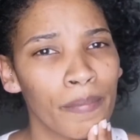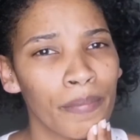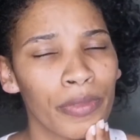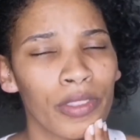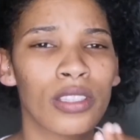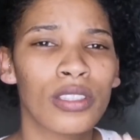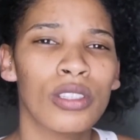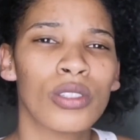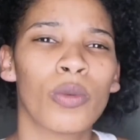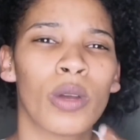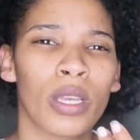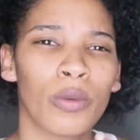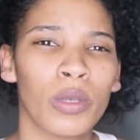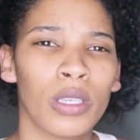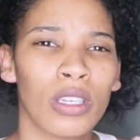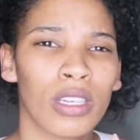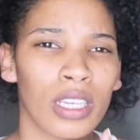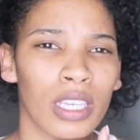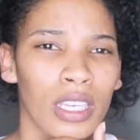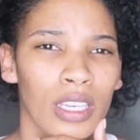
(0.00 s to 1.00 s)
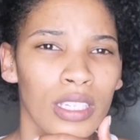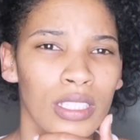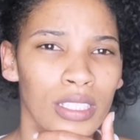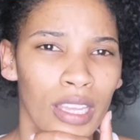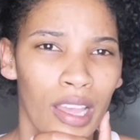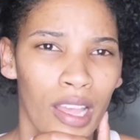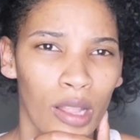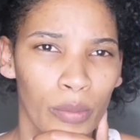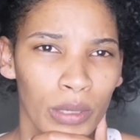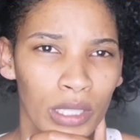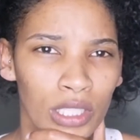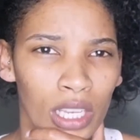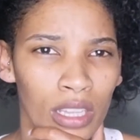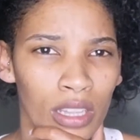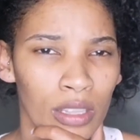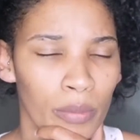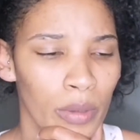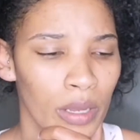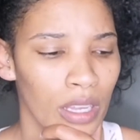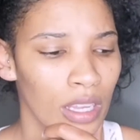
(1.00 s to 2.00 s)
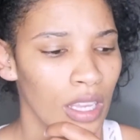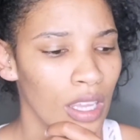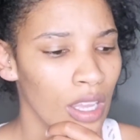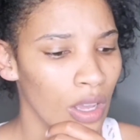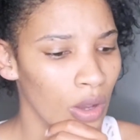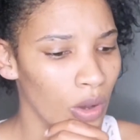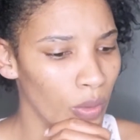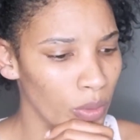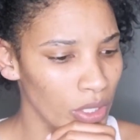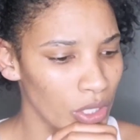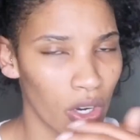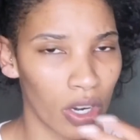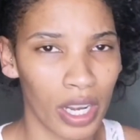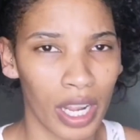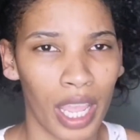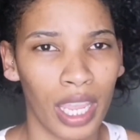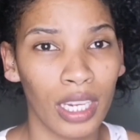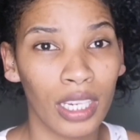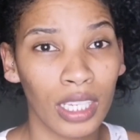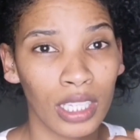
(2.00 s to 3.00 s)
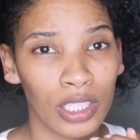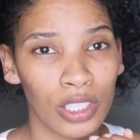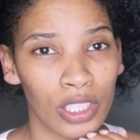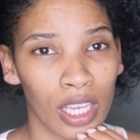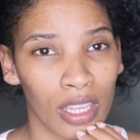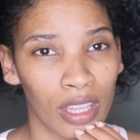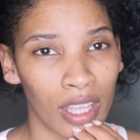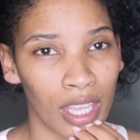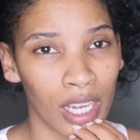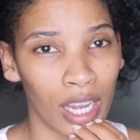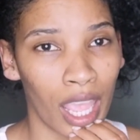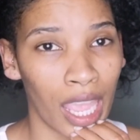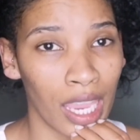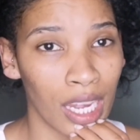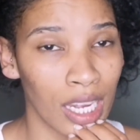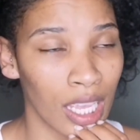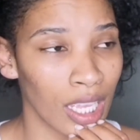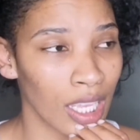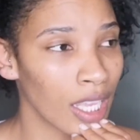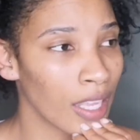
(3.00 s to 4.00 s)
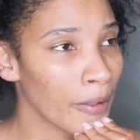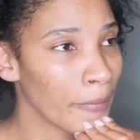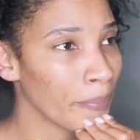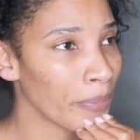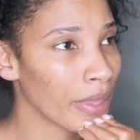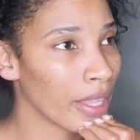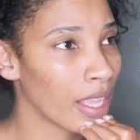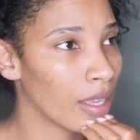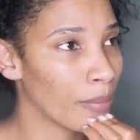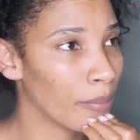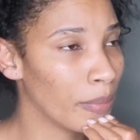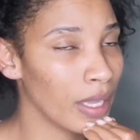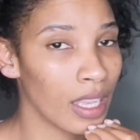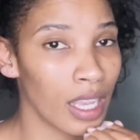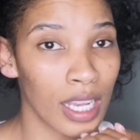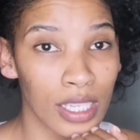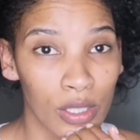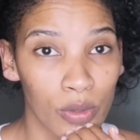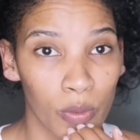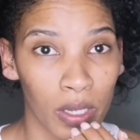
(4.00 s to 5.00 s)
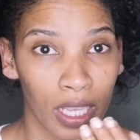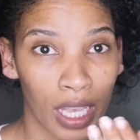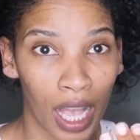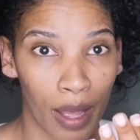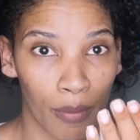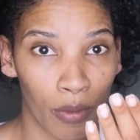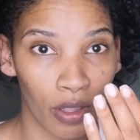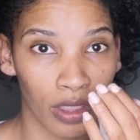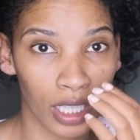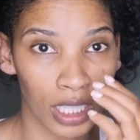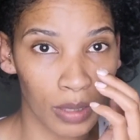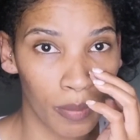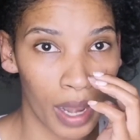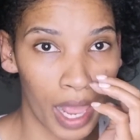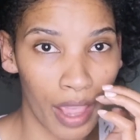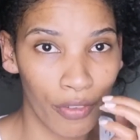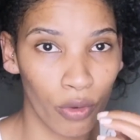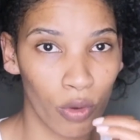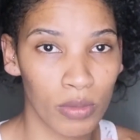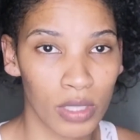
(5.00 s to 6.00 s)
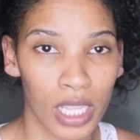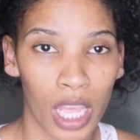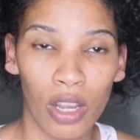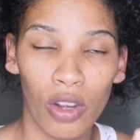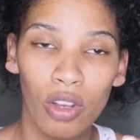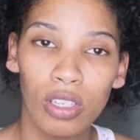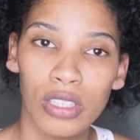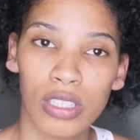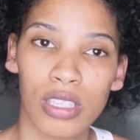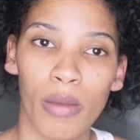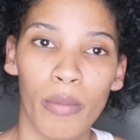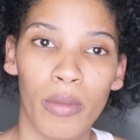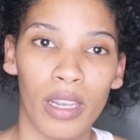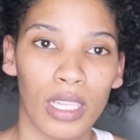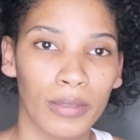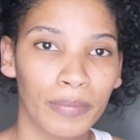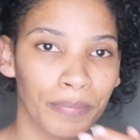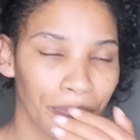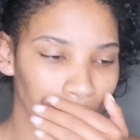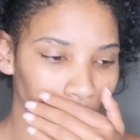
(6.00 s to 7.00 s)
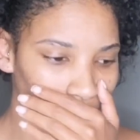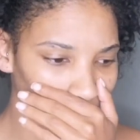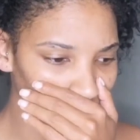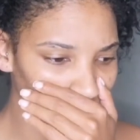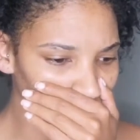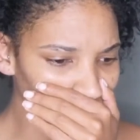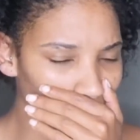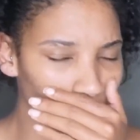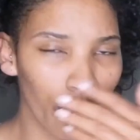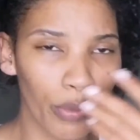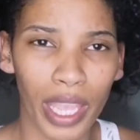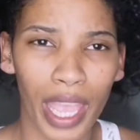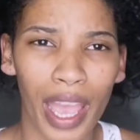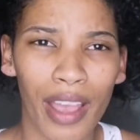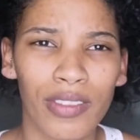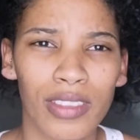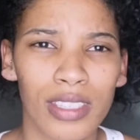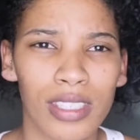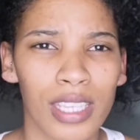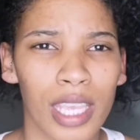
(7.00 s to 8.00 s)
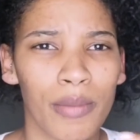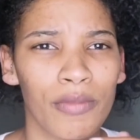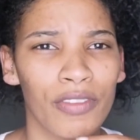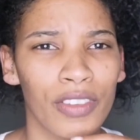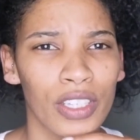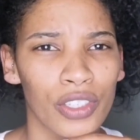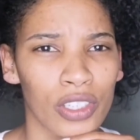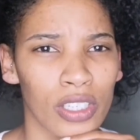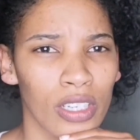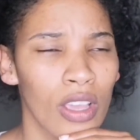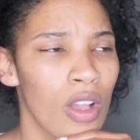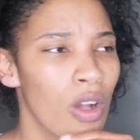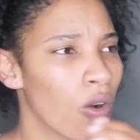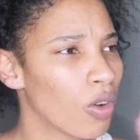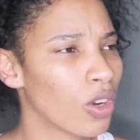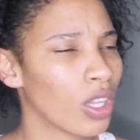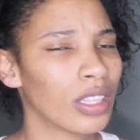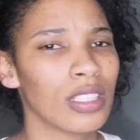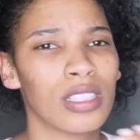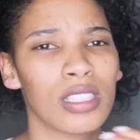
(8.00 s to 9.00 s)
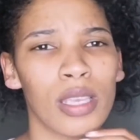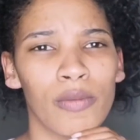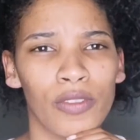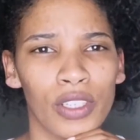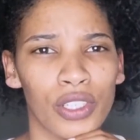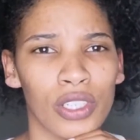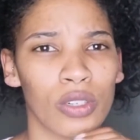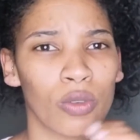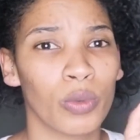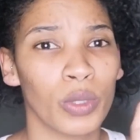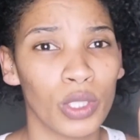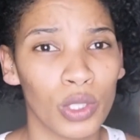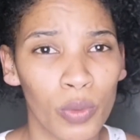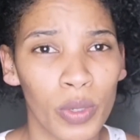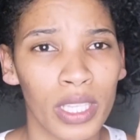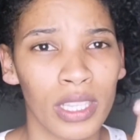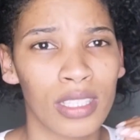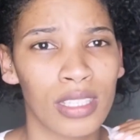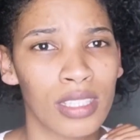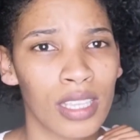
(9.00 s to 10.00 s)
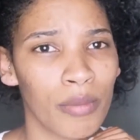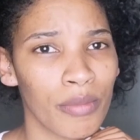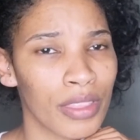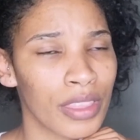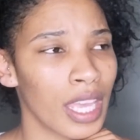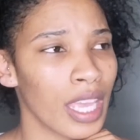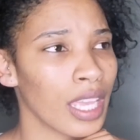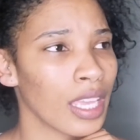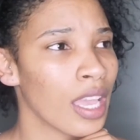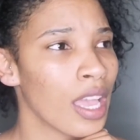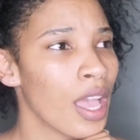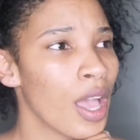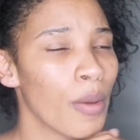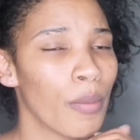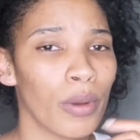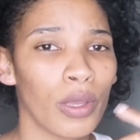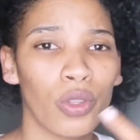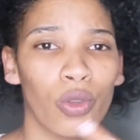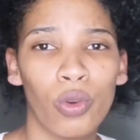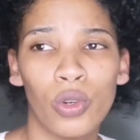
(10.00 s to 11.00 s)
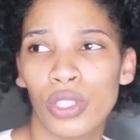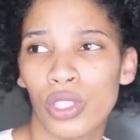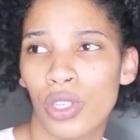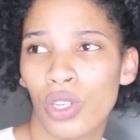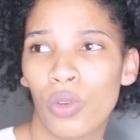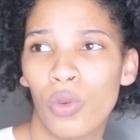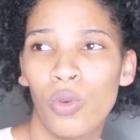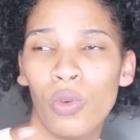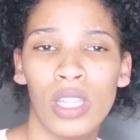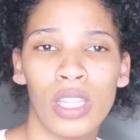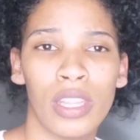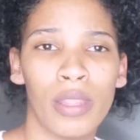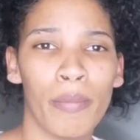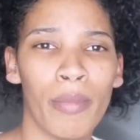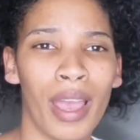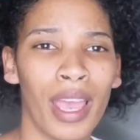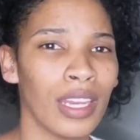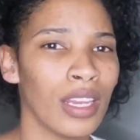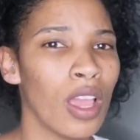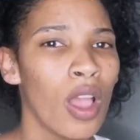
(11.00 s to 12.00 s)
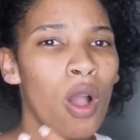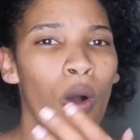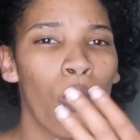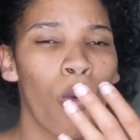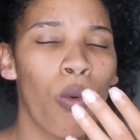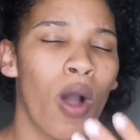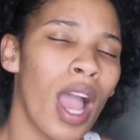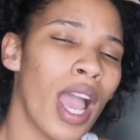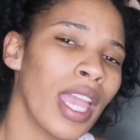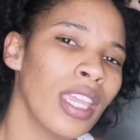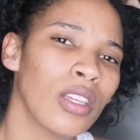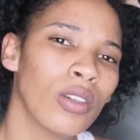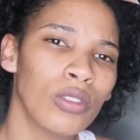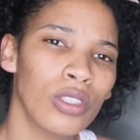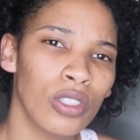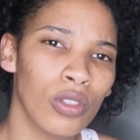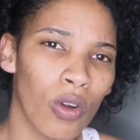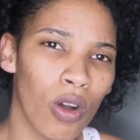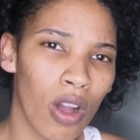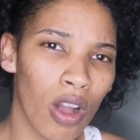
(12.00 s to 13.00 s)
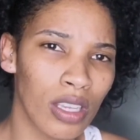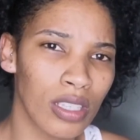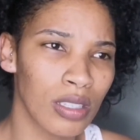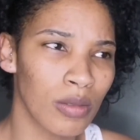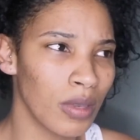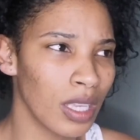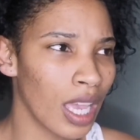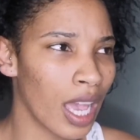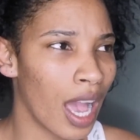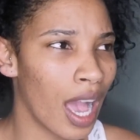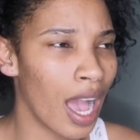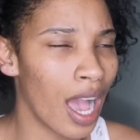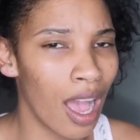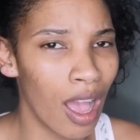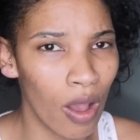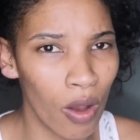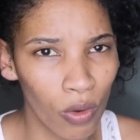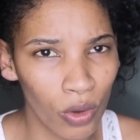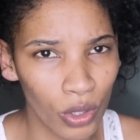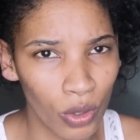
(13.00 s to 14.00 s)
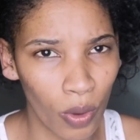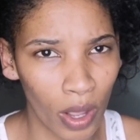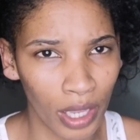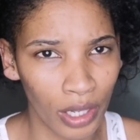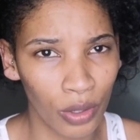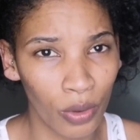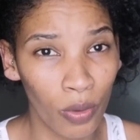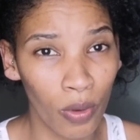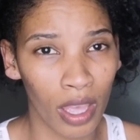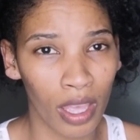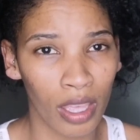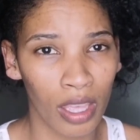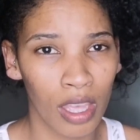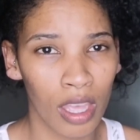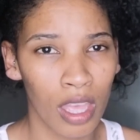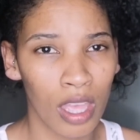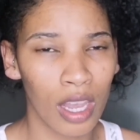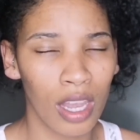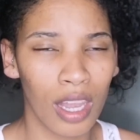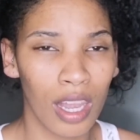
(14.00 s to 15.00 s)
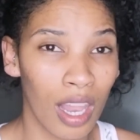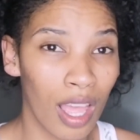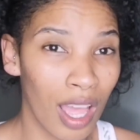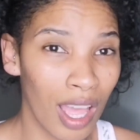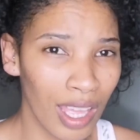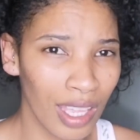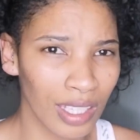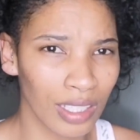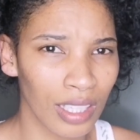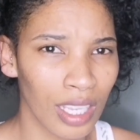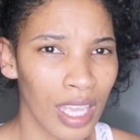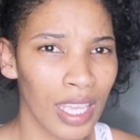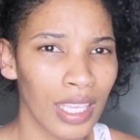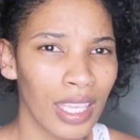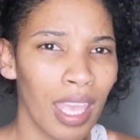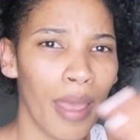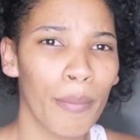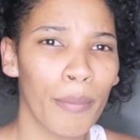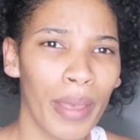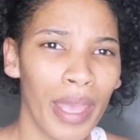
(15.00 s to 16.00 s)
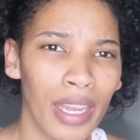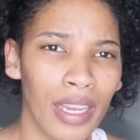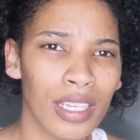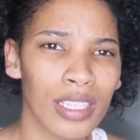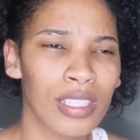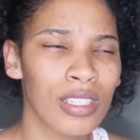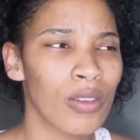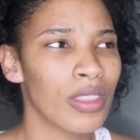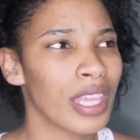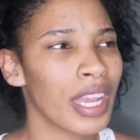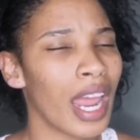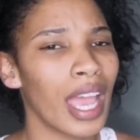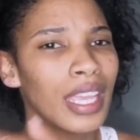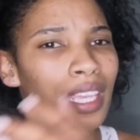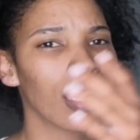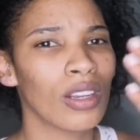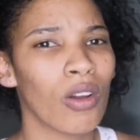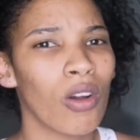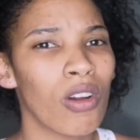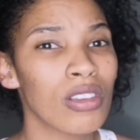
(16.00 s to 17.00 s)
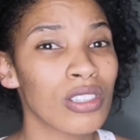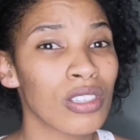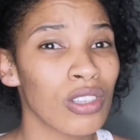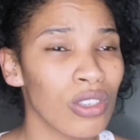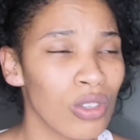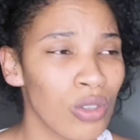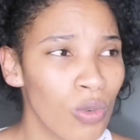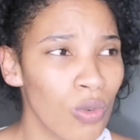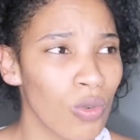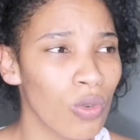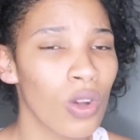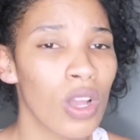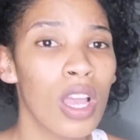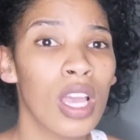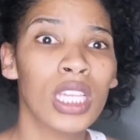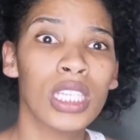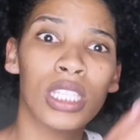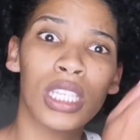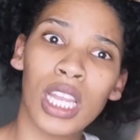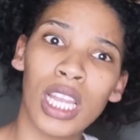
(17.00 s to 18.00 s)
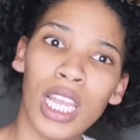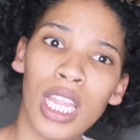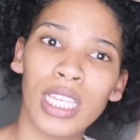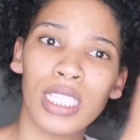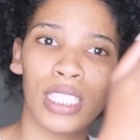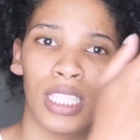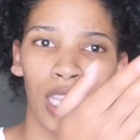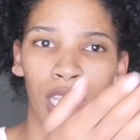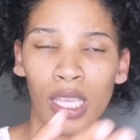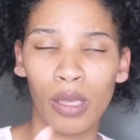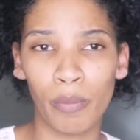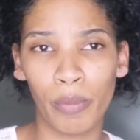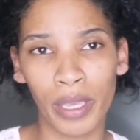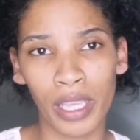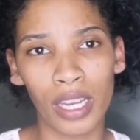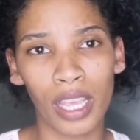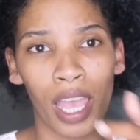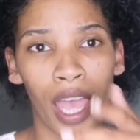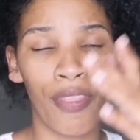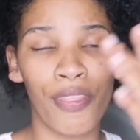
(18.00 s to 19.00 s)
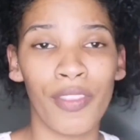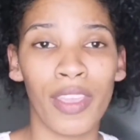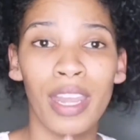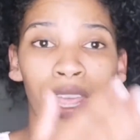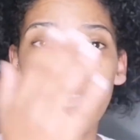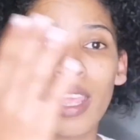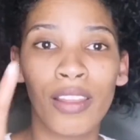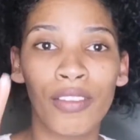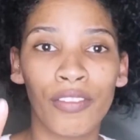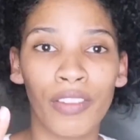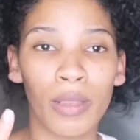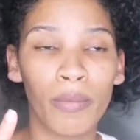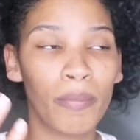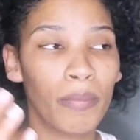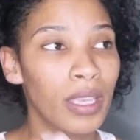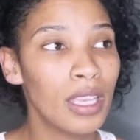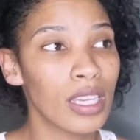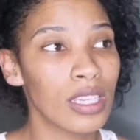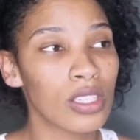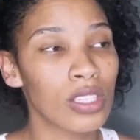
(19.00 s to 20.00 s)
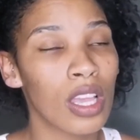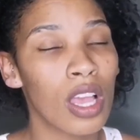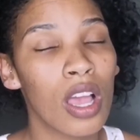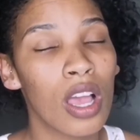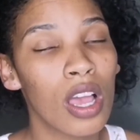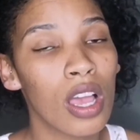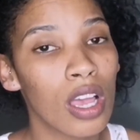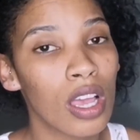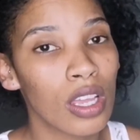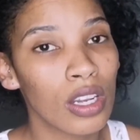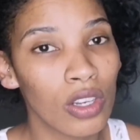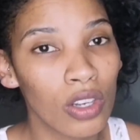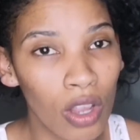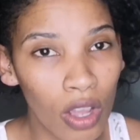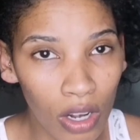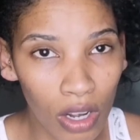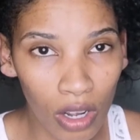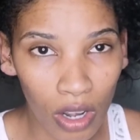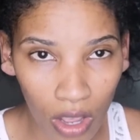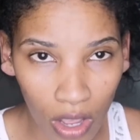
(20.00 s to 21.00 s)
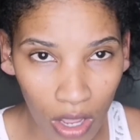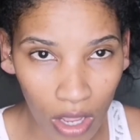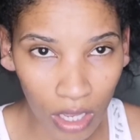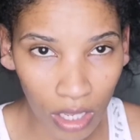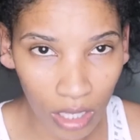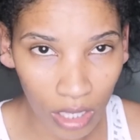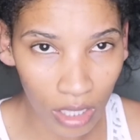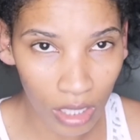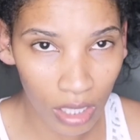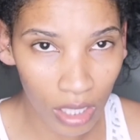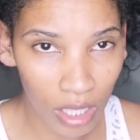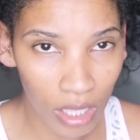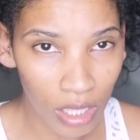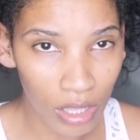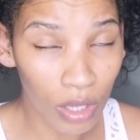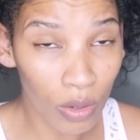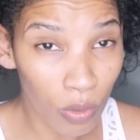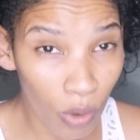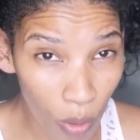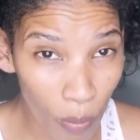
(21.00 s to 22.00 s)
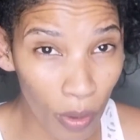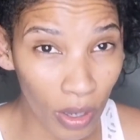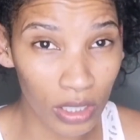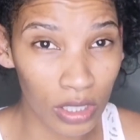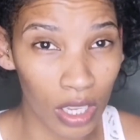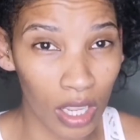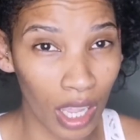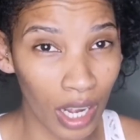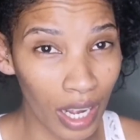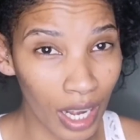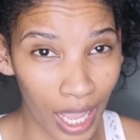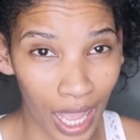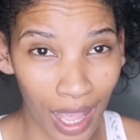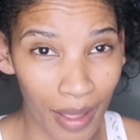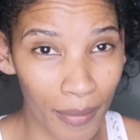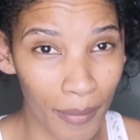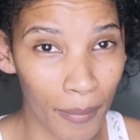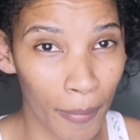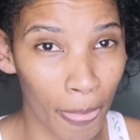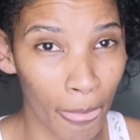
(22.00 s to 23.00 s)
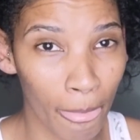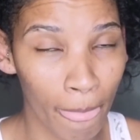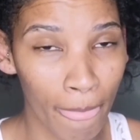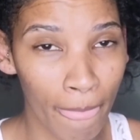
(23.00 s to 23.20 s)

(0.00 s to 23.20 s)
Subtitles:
This is why we are here, to help each other. But we start hating each other and hating because we come on these platforms that look similar and we have the same vision, or not the same vision, or we're doing the same thing, but yours look cooler than mine. Why don't you ask me how do I do it? Learn, get better, so that I can ask you to learn to get better and then elevate. Because not long, the robots are gonna come.